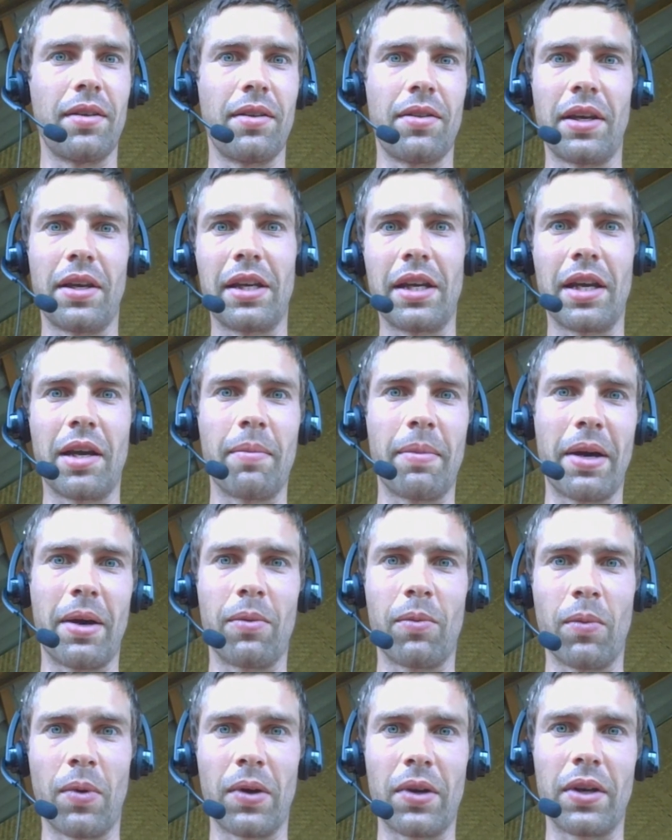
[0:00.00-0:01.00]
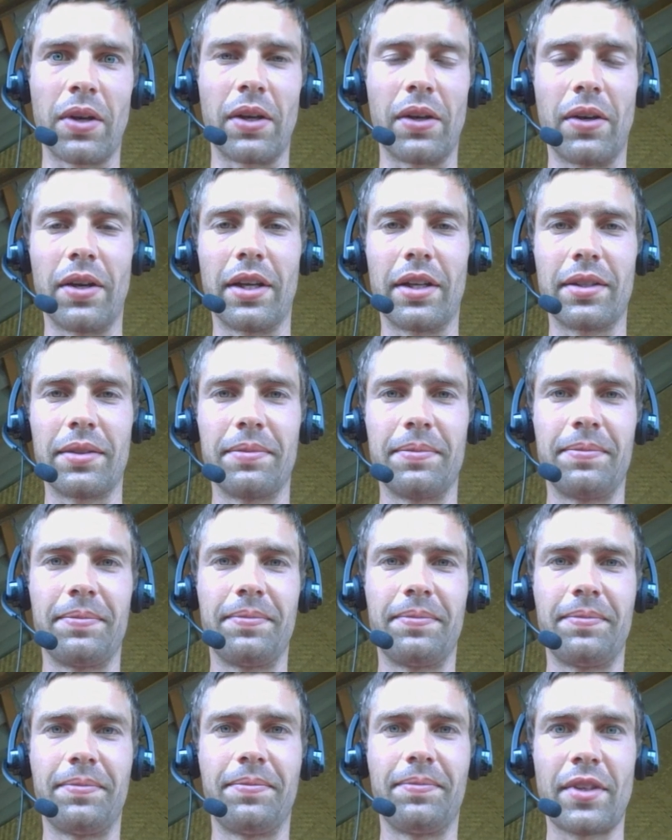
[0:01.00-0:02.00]
thinking about working on it.
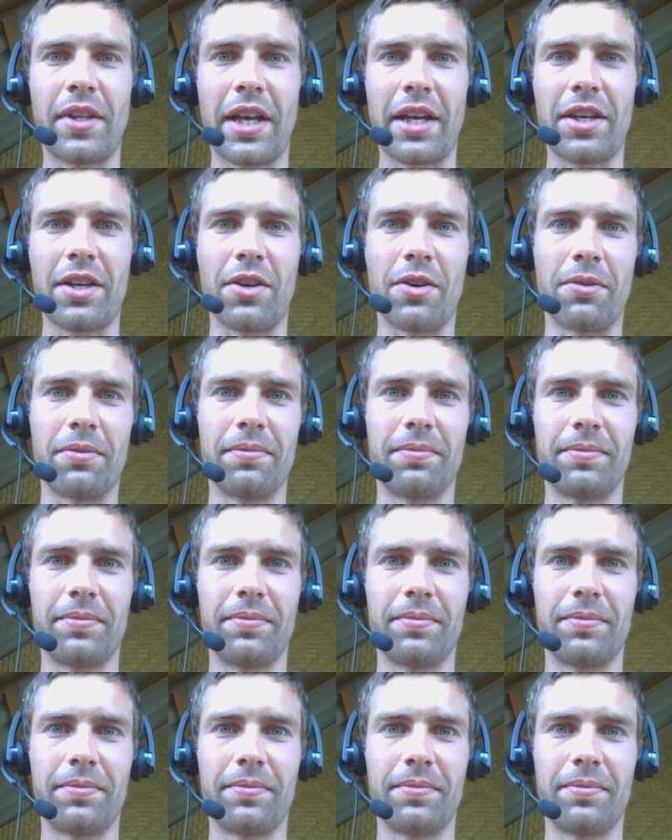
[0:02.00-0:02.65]
Thank you.